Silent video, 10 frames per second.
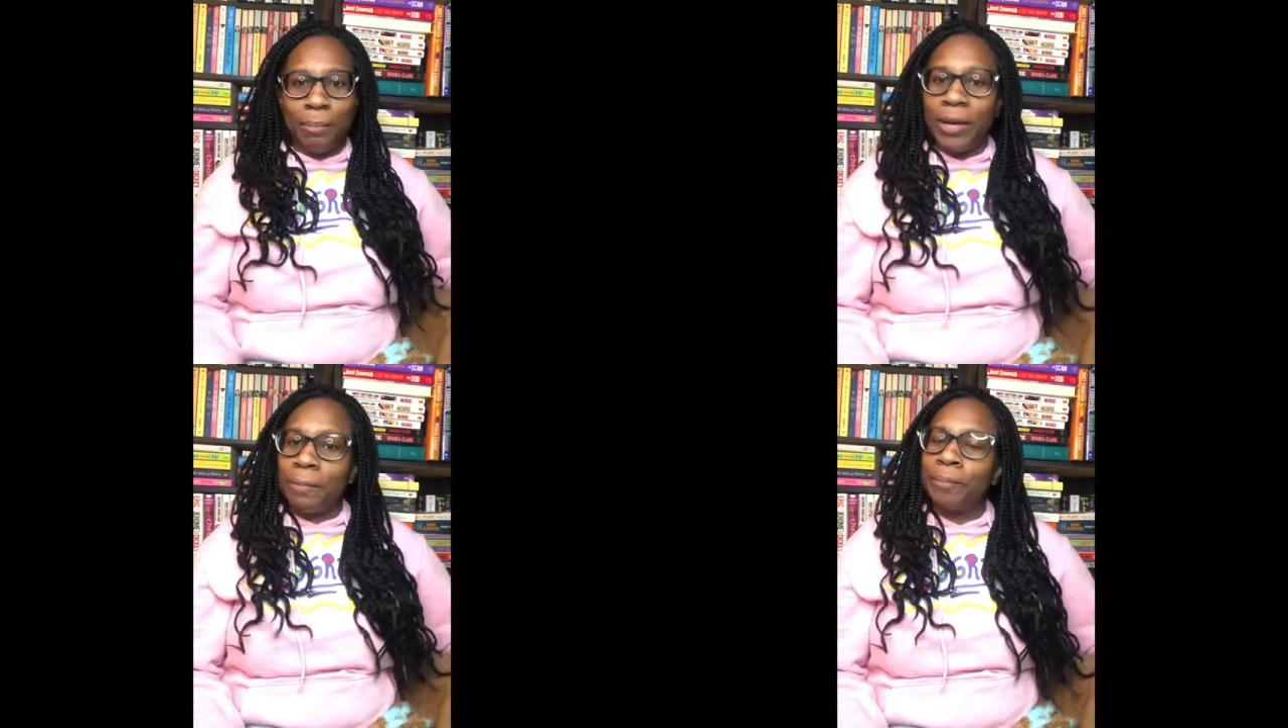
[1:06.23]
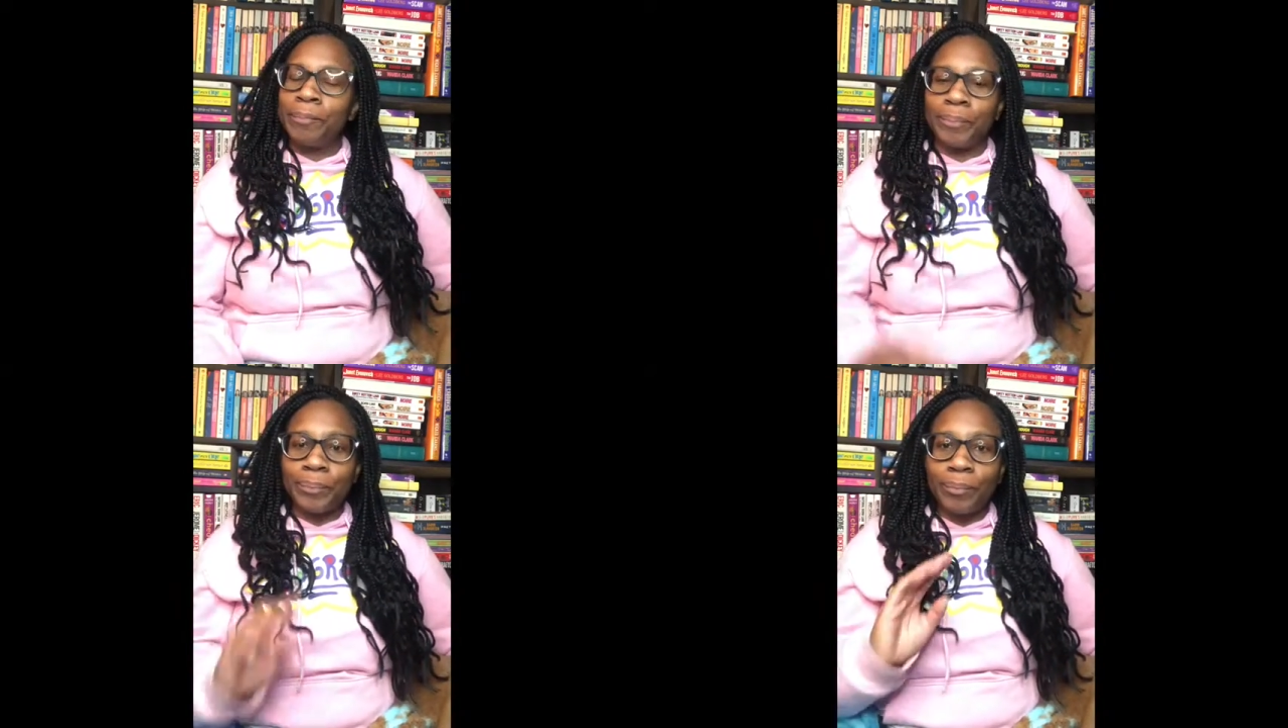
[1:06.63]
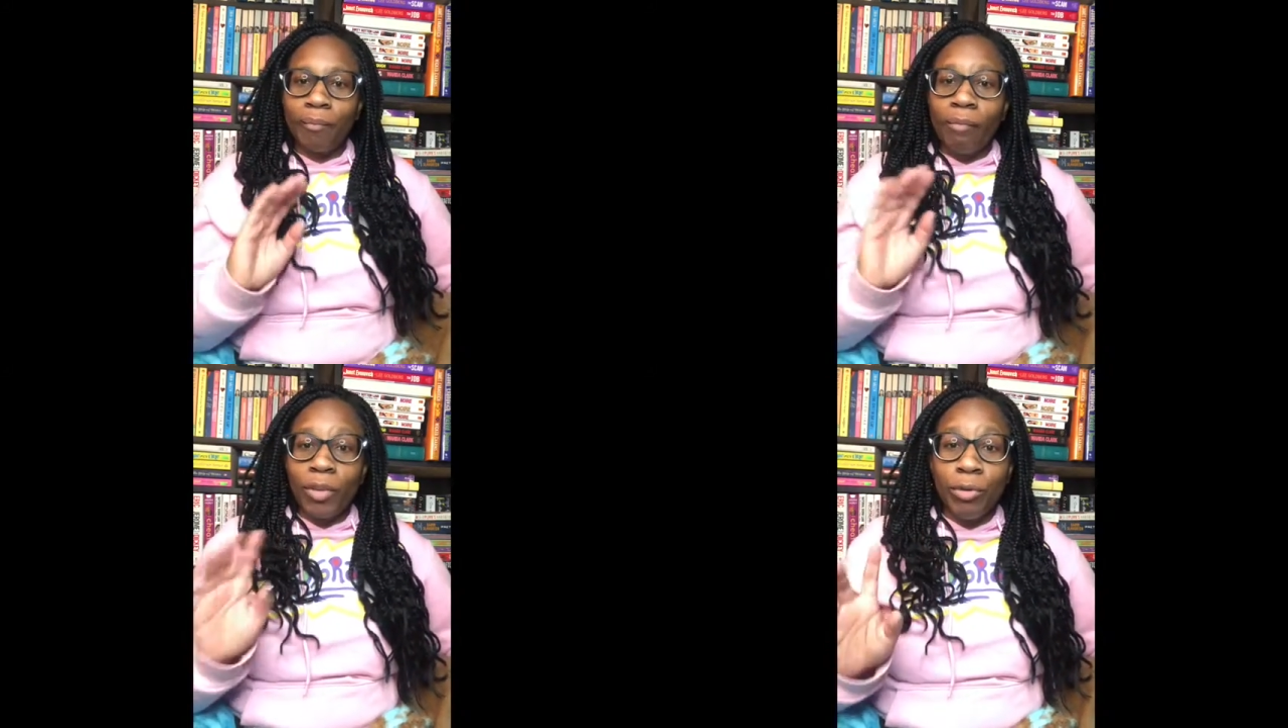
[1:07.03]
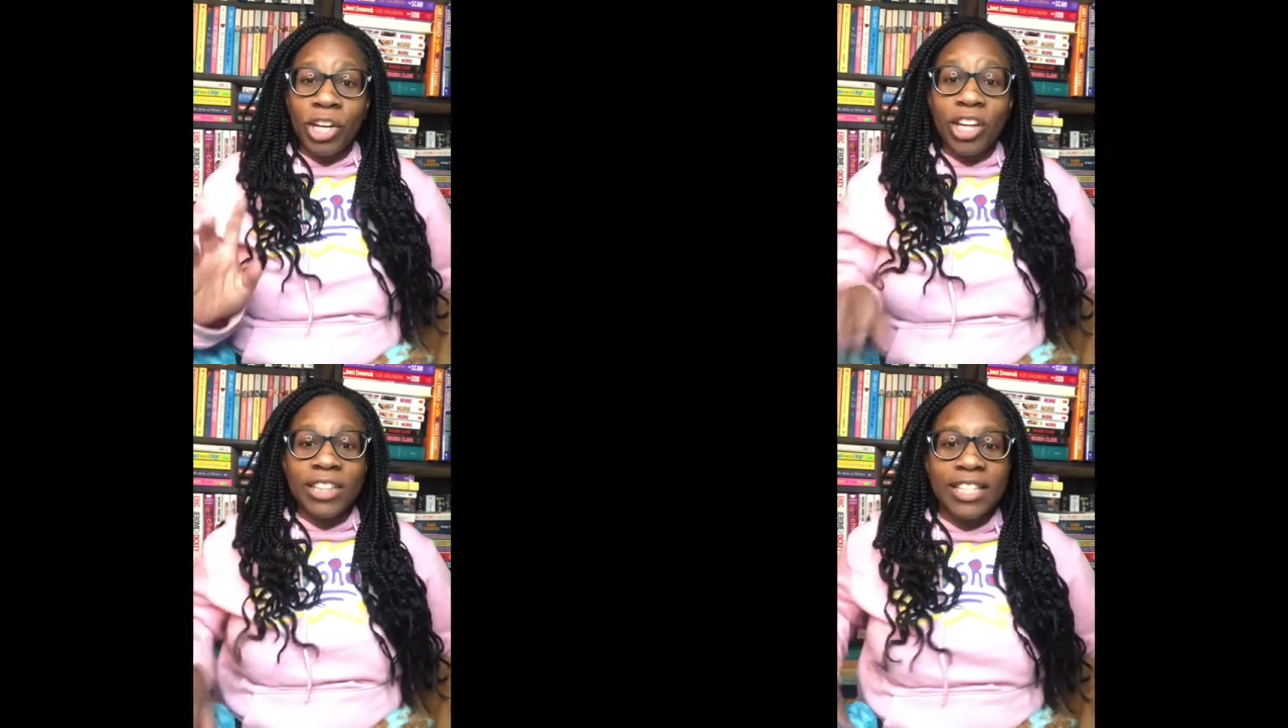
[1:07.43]
But
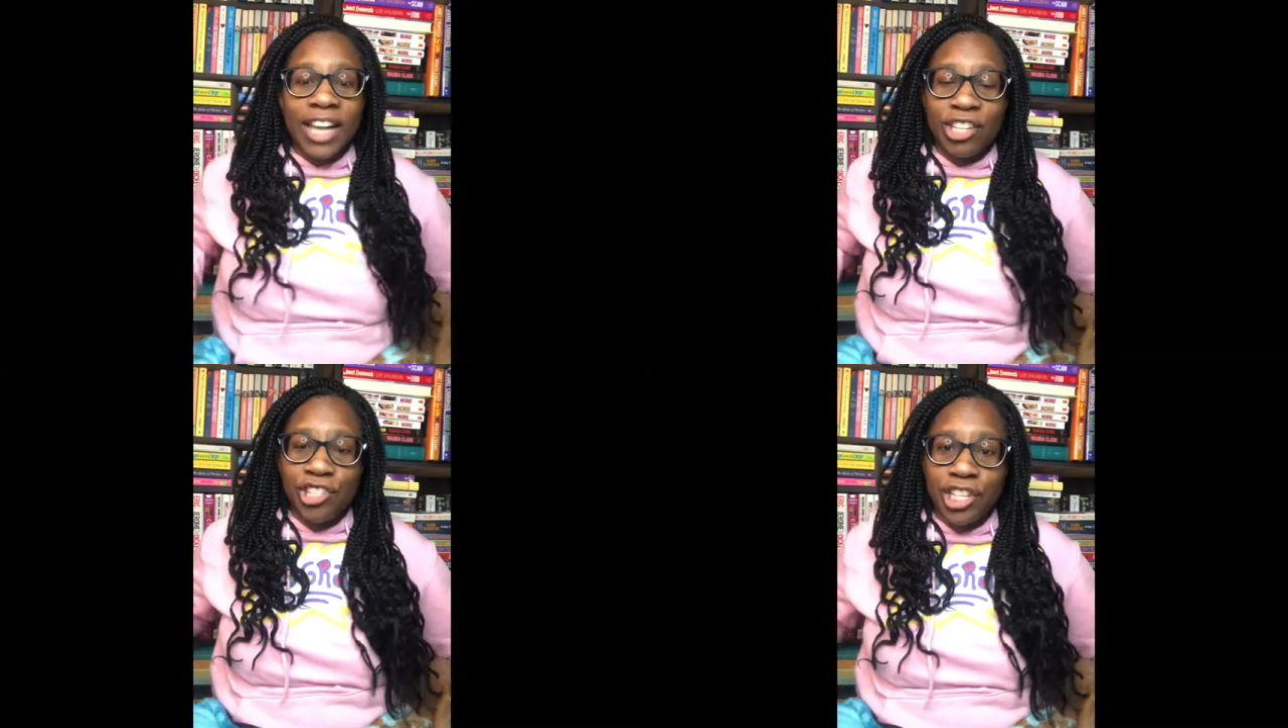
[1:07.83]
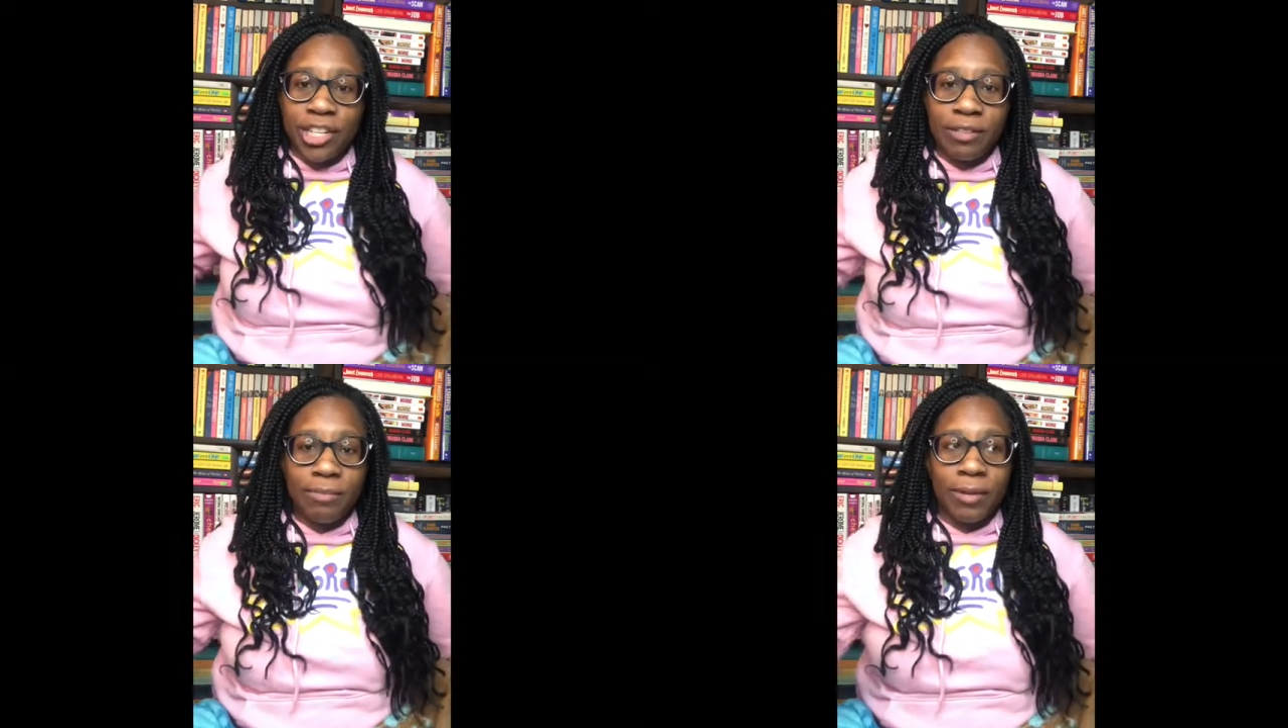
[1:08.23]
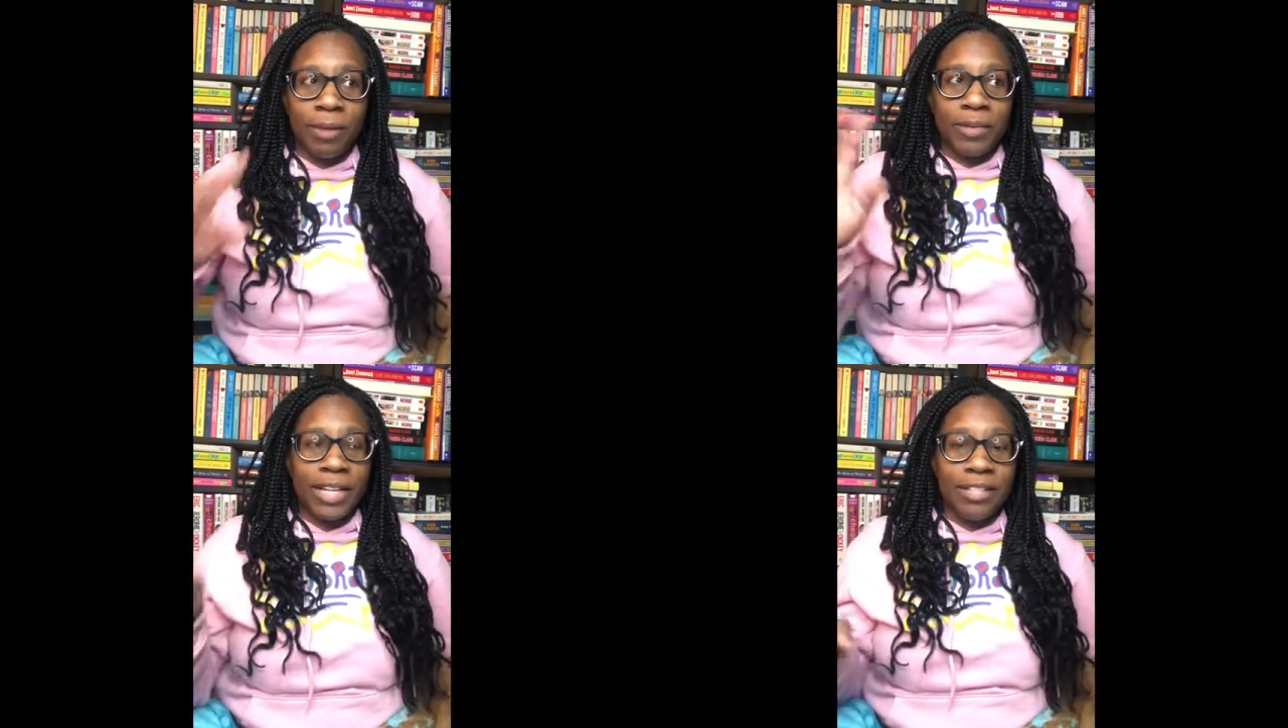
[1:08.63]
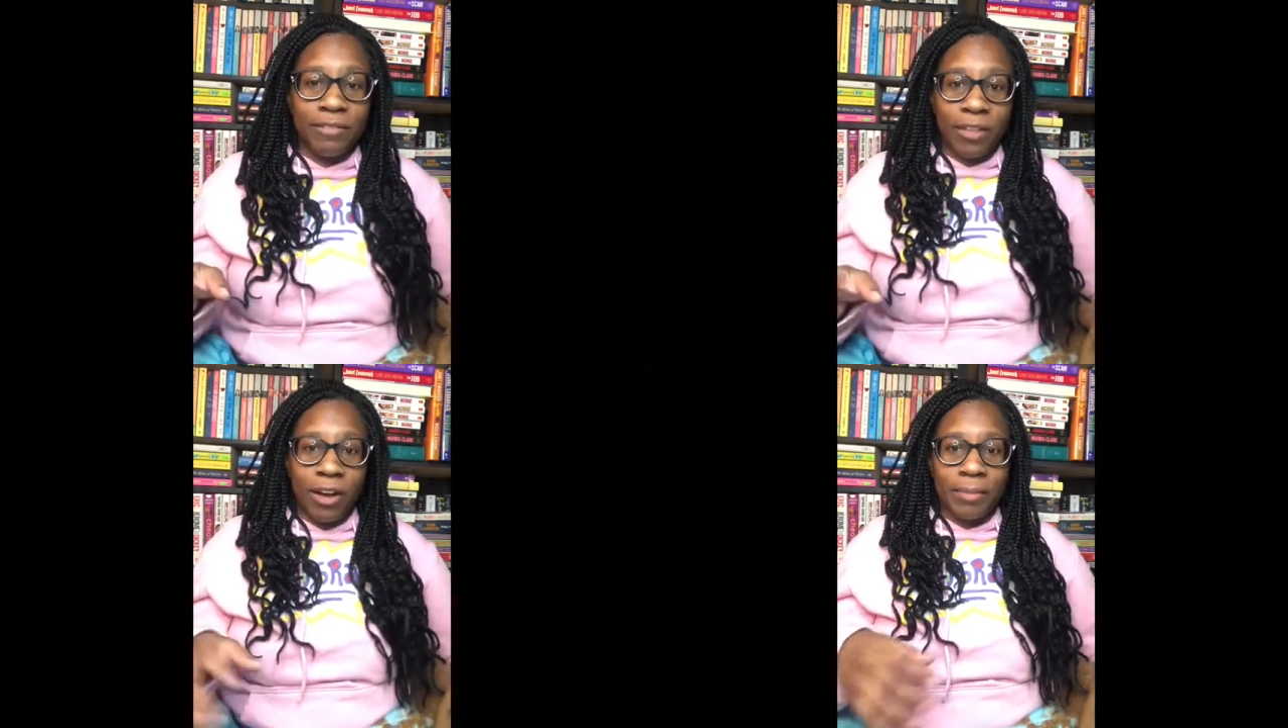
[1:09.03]
regardless, last year when I did
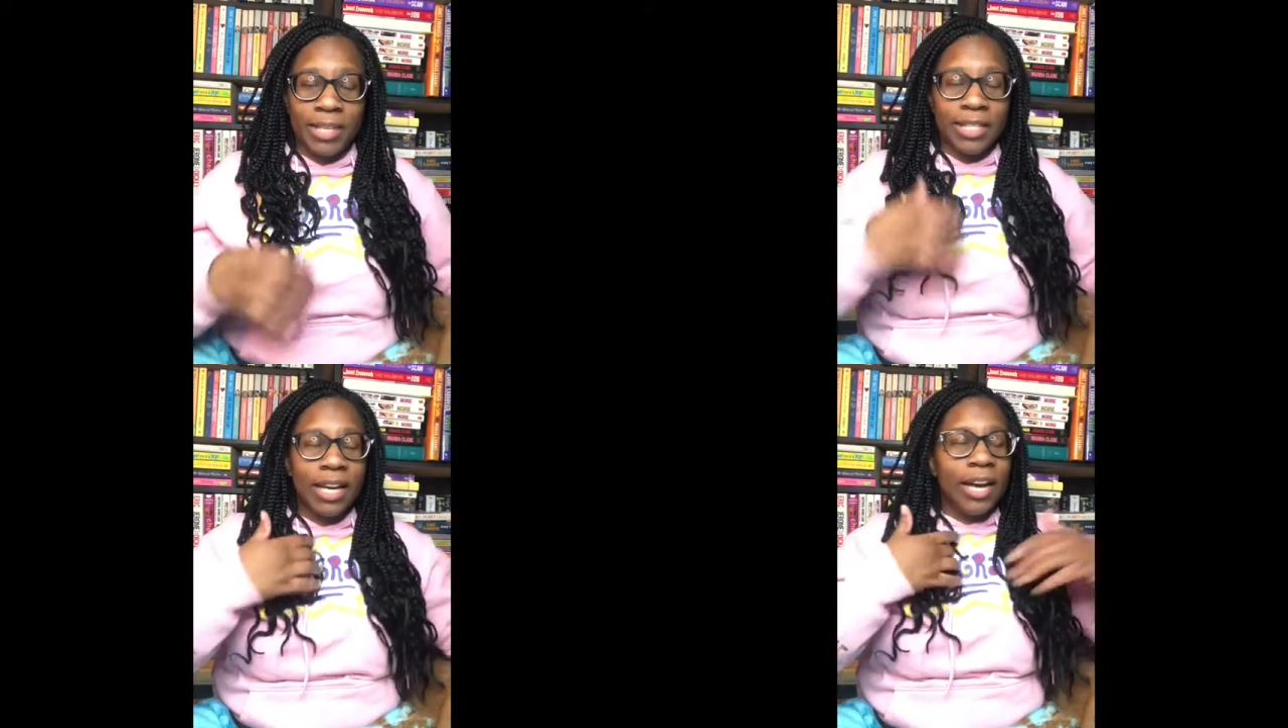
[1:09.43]
Vlogmas,